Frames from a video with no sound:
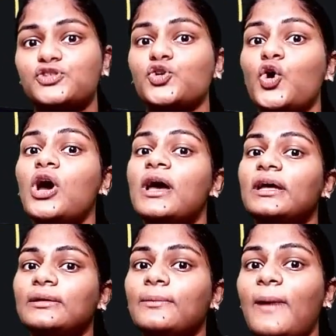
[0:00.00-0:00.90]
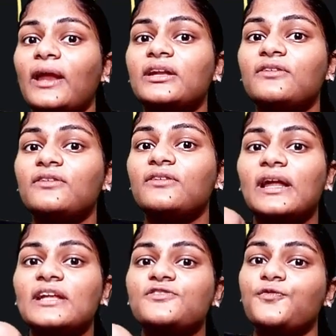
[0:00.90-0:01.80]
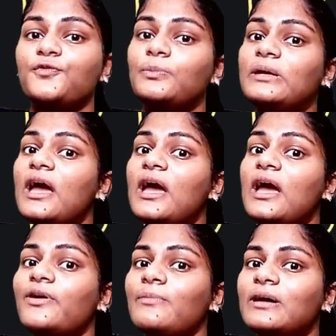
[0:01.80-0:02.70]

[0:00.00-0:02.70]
So the magnetic field lines would be from